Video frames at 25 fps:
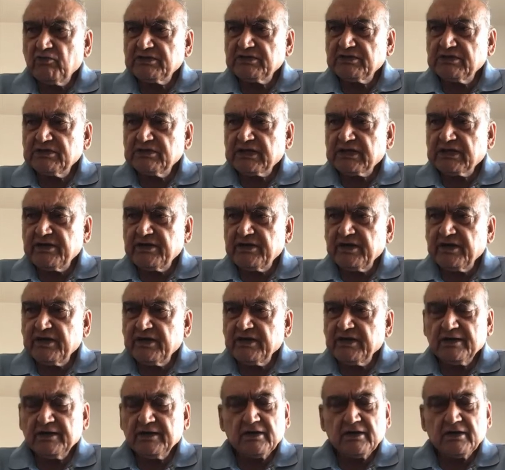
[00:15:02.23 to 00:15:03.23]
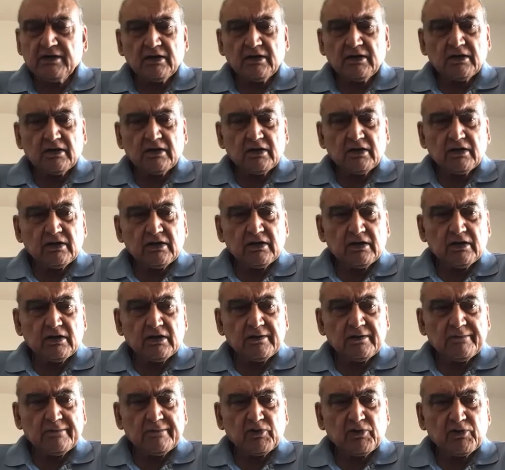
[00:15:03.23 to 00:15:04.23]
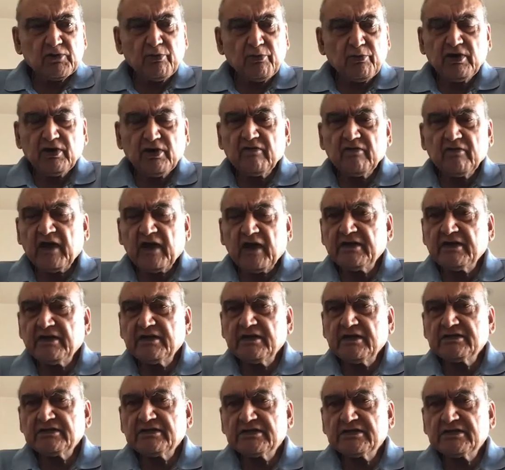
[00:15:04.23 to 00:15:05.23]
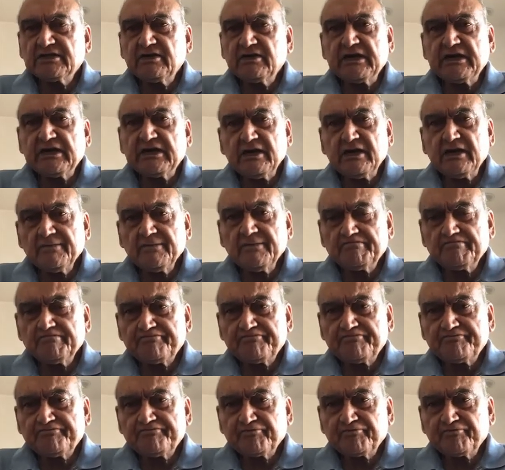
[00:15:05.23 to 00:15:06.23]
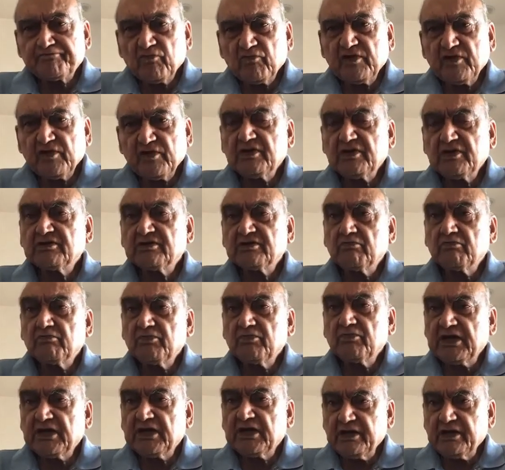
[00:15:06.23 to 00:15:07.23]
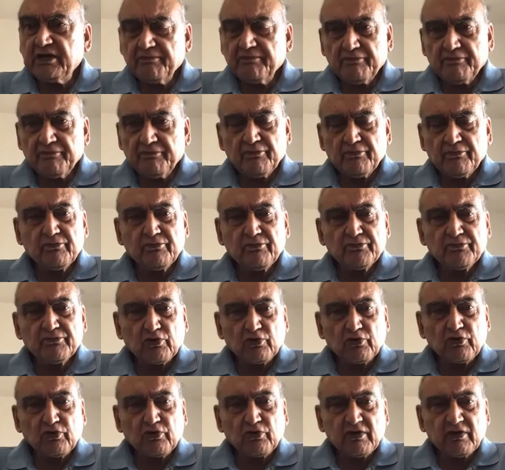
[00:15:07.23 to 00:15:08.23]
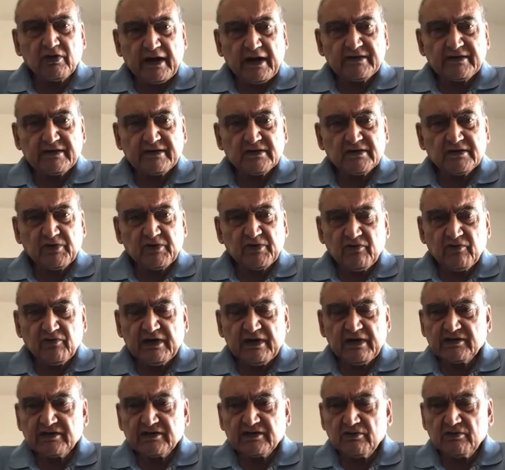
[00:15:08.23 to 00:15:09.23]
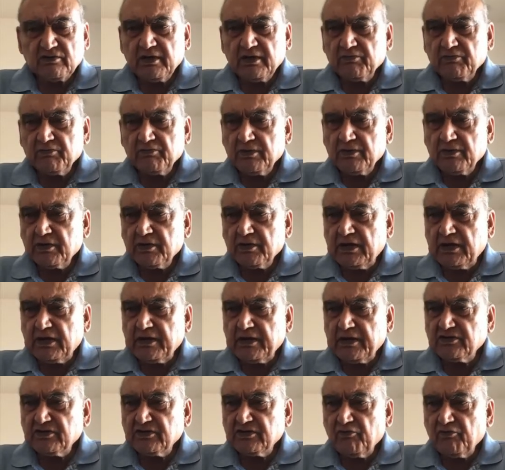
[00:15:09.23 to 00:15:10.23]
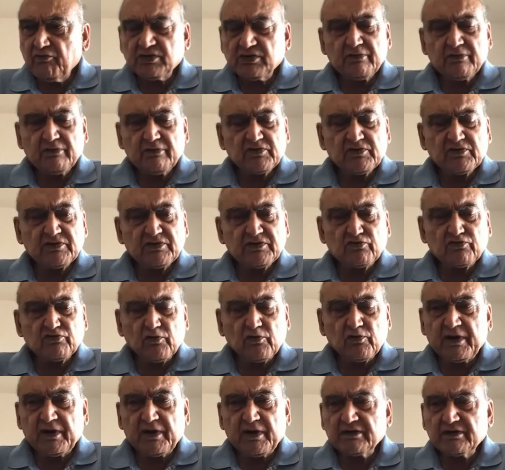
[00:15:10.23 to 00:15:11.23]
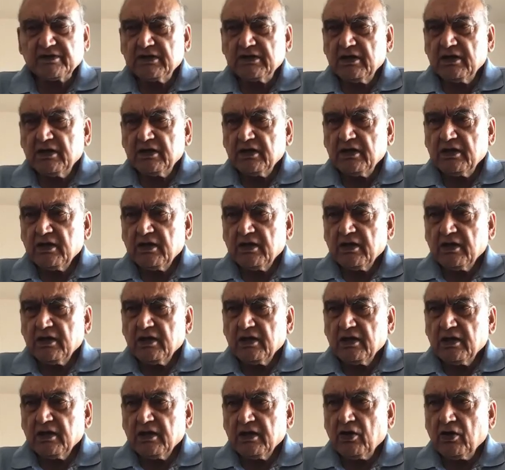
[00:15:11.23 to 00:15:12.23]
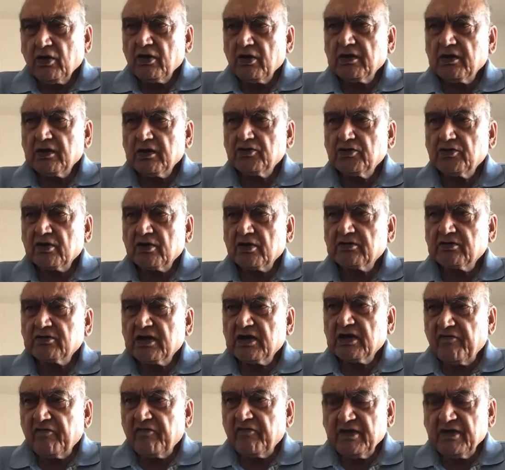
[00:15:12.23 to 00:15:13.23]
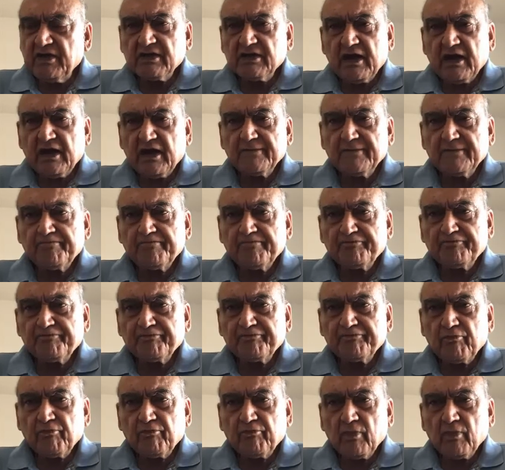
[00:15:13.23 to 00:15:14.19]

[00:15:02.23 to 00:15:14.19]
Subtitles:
she was inciting communal violence in Delhi when the Delhi so-called riots, they were actually killing the Muslims which took place. Or Dr. Khafil Khan,